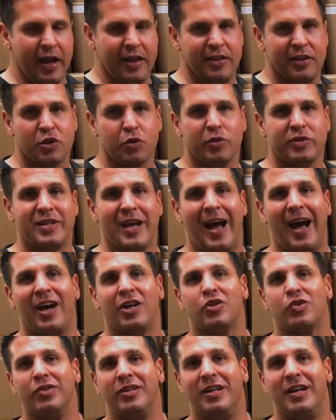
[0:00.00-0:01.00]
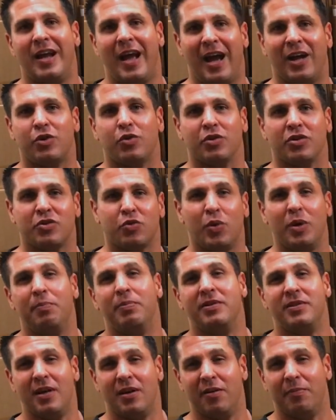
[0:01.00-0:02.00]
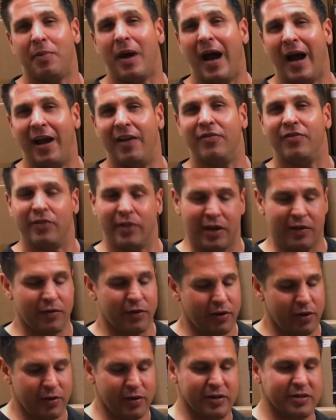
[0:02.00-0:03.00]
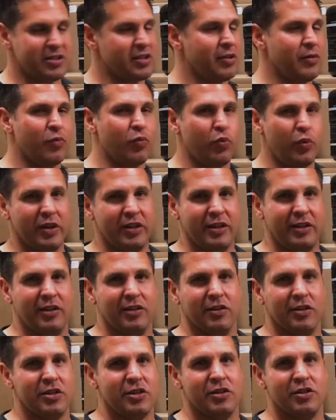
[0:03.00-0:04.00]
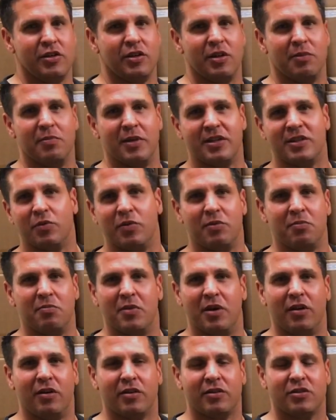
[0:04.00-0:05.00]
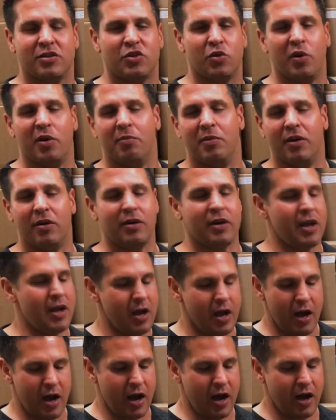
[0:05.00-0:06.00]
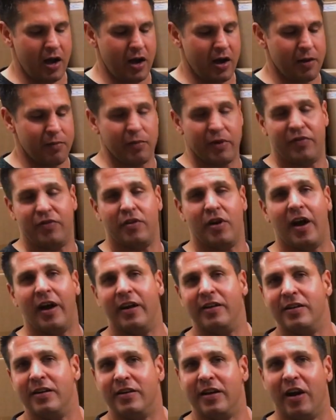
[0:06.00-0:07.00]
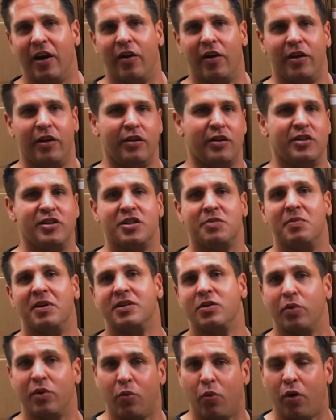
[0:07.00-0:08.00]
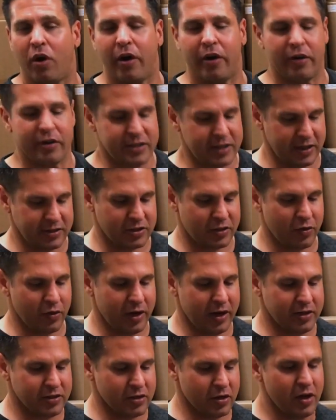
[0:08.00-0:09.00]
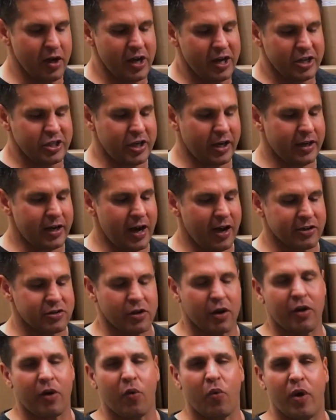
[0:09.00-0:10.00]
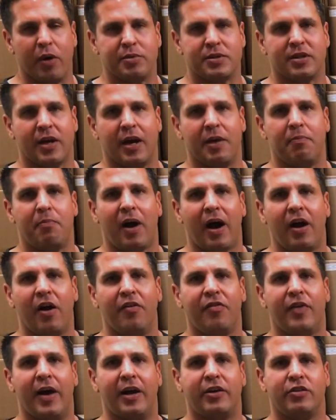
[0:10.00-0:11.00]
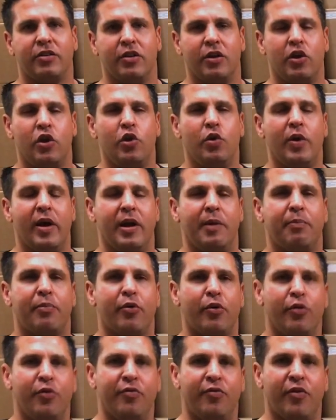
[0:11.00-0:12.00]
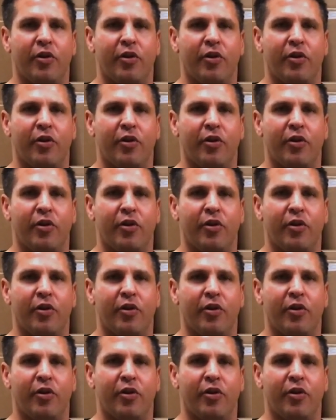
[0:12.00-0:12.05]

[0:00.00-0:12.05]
And this one's actually natural sweet potato pie flavor. It's really delicious. You can mix it with milk, soy milk. If you're not into dairy, you can just mix it with water. It tastes great. So check it out. It's on our website, Biofactor, the new and improved